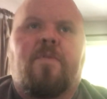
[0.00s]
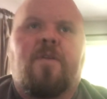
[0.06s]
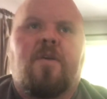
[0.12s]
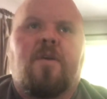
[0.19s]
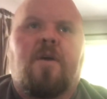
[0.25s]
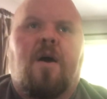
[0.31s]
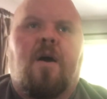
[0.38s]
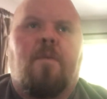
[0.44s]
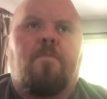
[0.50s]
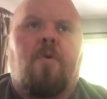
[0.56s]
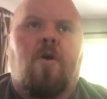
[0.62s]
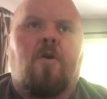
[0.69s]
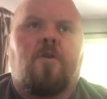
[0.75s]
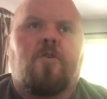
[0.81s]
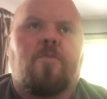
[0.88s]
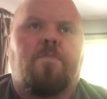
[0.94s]
The
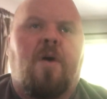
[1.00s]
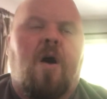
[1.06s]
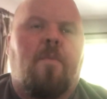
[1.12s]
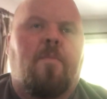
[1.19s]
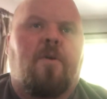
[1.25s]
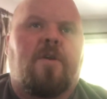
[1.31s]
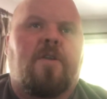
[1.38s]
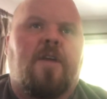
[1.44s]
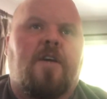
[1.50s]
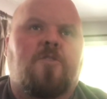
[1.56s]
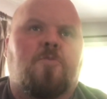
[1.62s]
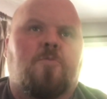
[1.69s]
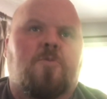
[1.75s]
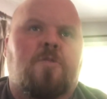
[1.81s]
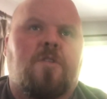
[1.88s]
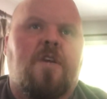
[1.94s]
Parker to Palmer
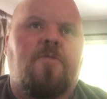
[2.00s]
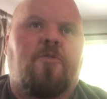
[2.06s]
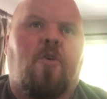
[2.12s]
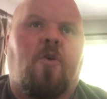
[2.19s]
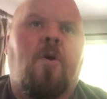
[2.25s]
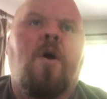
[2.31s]
connection was lethal